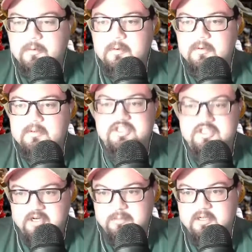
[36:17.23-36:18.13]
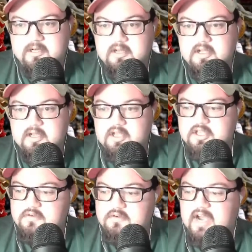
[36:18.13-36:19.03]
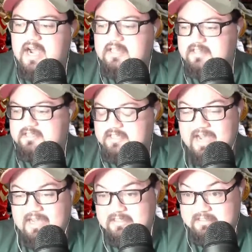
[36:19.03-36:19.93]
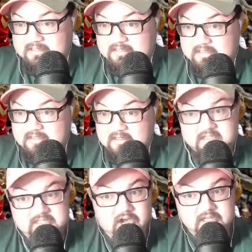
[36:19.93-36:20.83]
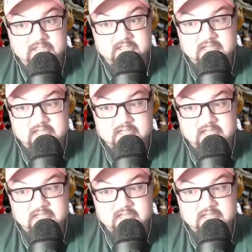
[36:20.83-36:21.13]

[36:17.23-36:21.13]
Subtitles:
Legitimate. You've got the Titans, studs.